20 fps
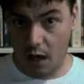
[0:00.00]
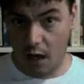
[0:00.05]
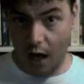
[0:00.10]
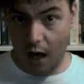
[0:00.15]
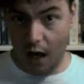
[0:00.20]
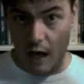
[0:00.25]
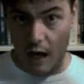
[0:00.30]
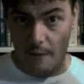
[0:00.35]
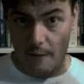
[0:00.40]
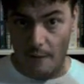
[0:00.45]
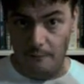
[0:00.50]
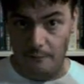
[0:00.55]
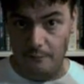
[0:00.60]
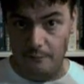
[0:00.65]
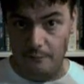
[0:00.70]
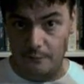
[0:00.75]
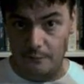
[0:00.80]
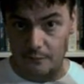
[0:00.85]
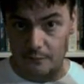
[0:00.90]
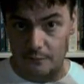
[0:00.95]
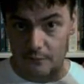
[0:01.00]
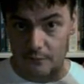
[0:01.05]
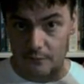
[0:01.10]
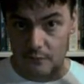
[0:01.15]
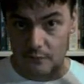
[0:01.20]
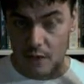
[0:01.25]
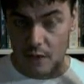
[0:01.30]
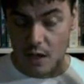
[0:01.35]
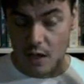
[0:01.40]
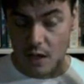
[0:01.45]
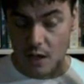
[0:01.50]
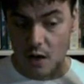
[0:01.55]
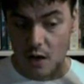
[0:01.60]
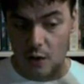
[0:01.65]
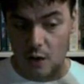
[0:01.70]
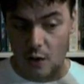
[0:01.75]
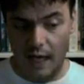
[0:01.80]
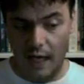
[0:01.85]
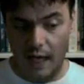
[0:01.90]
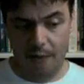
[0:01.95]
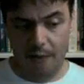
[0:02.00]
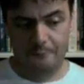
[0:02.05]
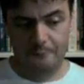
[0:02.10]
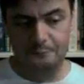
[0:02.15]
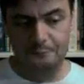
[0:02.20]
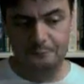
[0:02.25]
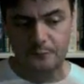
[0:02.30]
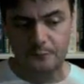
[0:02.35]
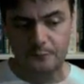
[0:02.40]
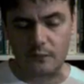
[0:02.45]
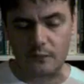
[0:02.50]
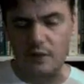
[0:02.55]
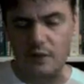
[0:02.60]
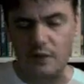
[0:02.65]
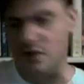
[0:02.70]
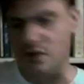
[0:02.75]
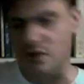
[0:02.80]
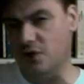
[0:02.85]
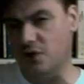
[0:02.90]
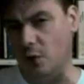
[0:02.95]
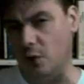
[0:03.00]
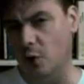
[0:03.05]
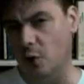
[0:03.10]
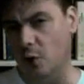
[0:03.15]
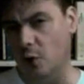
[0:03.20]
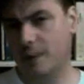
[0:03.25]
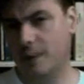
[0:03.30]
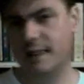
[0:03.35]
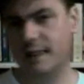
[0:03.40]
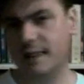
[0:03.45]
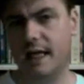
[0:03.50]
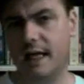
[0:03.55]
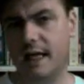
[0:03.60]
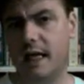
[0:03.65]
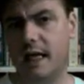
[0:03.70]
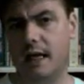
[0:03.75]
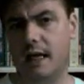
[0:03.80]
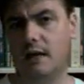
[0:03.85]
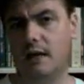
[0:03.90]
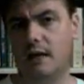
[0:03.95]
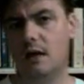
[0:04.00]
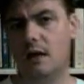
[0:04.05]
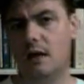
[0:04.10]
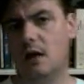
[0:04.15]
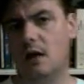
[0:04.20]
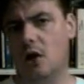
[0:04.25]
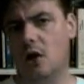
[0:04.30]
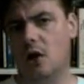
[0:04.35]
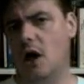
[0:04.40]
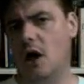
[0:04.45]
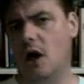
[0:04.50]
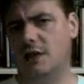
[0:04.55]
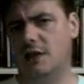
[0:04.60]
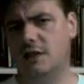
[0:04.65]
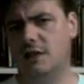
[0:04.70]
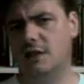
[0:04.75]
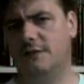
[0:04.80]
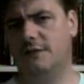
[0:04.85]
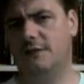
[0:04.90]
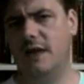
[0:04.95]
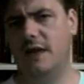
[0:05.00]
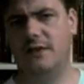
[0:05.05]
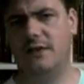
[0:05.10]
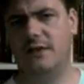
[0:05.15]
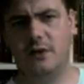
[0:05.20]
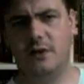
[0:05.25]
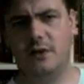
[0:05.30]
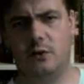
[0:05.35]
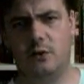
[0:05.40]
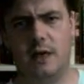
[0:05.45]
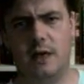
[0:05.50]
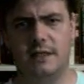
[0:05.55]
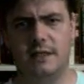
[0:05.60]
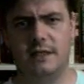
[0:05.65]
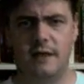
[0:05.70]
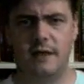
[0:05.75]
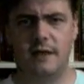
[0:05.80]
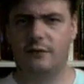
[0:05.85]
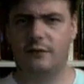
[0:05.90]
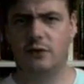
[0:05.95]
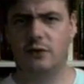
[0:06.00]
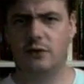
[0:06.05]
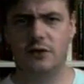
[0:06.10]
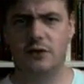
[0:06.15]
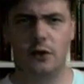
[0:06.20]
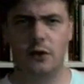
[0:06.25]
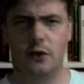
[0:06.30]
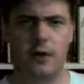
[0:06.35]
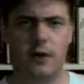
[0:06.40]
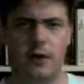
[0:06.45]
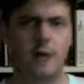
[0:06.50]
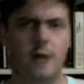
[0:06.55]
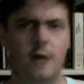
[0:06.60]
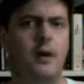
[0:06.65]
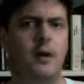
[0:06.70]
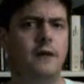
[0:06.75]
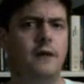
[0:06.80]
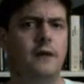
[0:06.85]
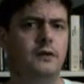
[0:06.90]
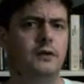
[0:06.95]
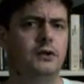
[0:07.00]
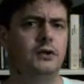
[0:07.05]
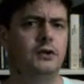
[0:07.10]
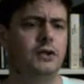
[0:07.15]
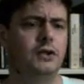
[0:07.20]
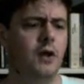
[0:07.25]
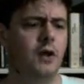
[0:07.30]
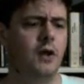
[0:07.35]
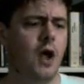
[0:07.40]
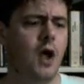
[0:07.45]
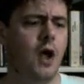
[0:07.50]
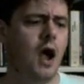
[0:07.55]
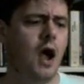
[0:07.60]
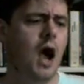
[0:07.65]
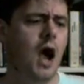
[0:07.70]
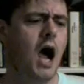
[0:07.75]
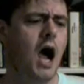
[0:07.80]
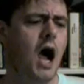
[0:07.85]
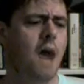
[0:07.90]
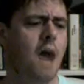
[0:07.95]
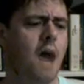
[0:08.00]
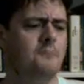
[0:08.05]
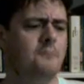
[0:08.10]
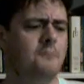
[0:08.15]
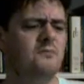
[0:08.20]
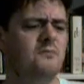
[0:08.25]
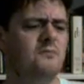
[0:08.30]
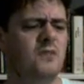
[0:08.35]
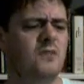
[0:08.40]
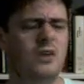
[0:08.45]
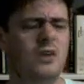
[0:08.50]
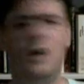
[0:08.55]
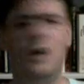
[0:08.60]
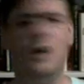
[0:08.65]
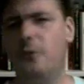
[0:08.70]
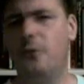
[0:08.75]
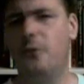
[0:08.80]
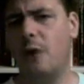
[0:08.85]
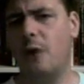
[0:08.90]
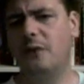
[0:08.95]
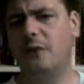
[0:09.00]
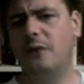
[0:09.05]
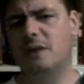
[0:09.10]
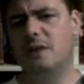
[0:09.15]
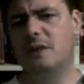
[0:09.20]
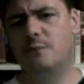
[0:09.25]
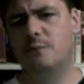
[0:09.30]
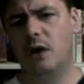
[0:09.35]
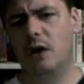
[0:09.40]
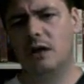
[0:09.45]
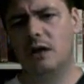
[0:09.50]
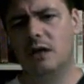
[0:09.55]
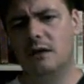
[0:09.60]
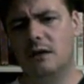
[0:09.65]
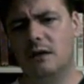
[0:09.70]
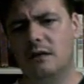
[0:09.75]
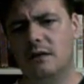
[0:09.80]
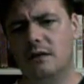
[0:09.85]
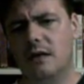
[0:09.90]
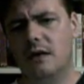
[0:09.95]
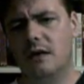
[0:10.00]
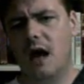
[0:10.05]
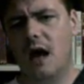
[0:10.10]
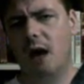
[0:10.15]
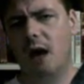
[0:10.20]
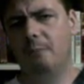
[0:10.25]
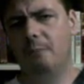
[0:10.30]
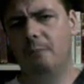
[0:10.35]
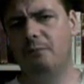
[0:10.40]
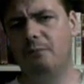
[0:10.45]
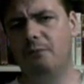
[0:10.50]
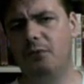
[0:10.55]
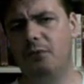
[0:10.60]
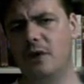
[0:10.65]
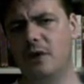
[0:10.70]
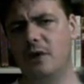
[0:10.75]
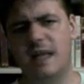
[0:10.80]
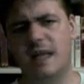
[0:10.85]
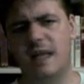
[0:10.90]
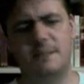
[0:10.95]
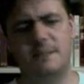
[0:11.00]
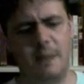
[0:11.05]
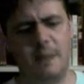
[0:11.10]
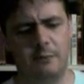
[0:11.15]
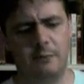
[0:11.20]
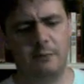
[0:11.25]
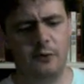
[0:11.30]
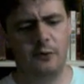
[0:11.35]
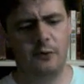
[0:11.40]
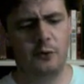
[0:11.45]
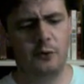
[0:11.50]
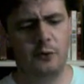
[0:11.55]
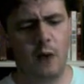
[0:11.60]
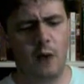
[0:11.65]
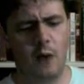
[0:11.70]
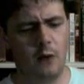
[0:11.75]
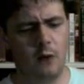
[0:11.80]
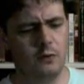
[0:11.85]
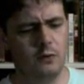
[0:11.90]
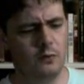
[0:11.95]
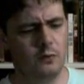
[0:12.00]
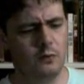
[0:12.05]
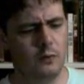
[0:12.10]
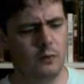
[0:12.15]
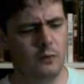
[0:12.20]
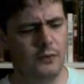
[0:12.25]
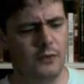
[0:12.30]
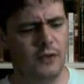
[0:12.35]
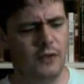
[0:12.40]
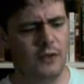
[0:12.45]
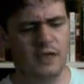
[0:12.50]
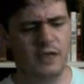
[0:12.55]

Um, okay, so Louis Leakey lost his faith in Christ after just learning about evolution. Um, you know, throughout this book, uh, there, it's peppered throughout with a